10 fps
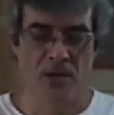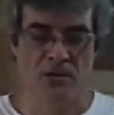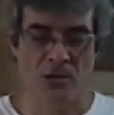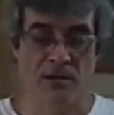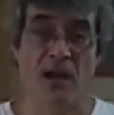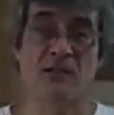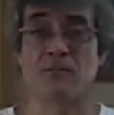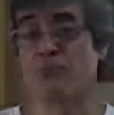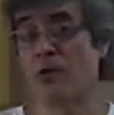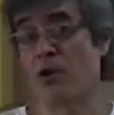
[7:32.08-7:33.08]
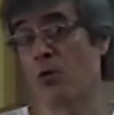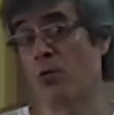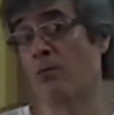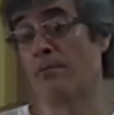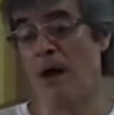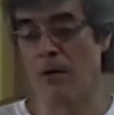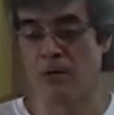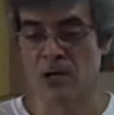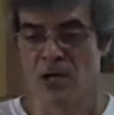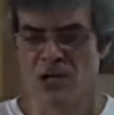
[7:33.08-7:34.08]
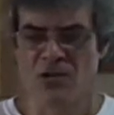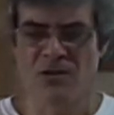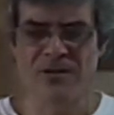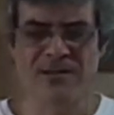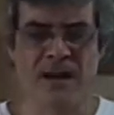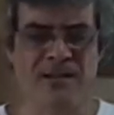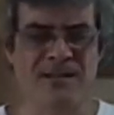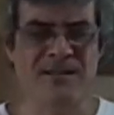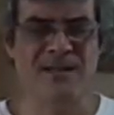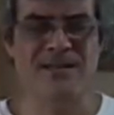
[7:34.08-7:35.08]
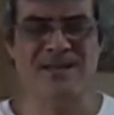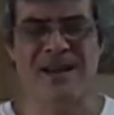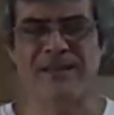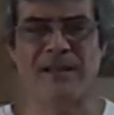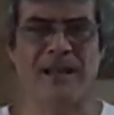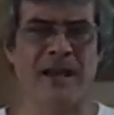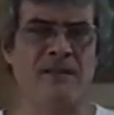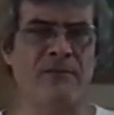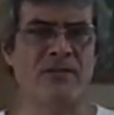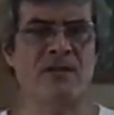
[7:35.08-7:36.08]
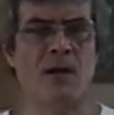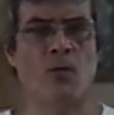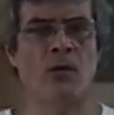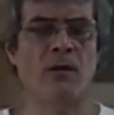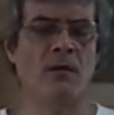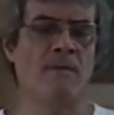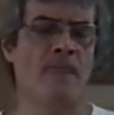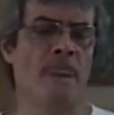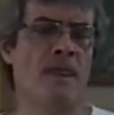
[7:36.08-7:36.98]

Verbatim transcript: So that's pretty cool power. So that's this is kind of like the first time where